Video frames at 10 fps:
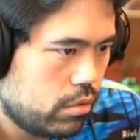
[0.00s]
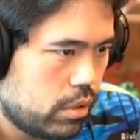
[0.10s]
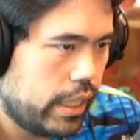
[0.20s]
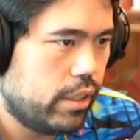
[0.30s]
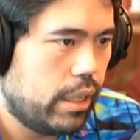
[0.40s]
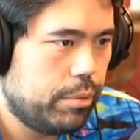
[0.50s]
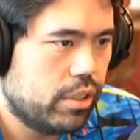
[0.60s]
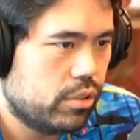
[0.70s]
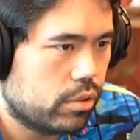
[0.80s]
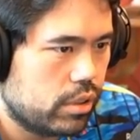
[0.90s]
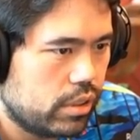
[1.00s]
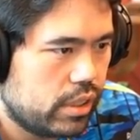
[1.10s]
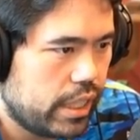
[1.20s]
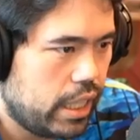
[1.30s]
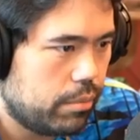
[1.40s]
I, I mean, this looks
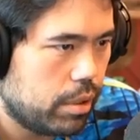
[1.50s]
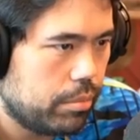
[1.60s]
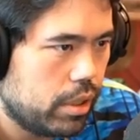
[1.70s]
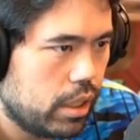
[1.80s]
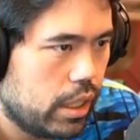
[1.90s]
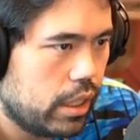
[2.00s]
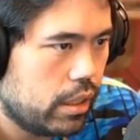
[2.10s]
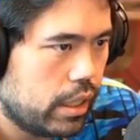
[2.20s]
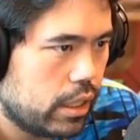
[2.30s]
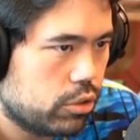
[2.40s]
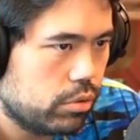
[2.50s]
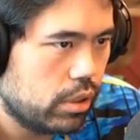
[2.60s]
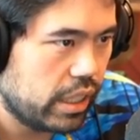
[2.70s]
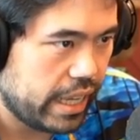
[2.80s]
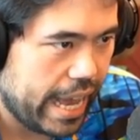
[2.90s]
insane by Minh Le, actually.
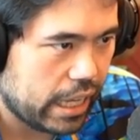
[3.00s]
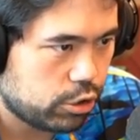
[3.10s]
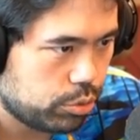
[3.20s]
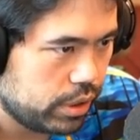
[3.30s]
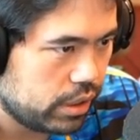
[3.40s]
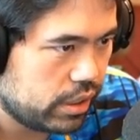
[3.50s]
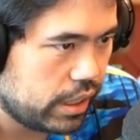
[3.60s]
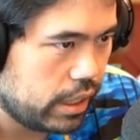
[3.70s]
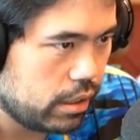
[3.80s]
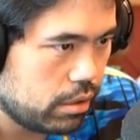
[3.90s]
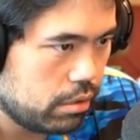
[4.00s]
Like, actually insane.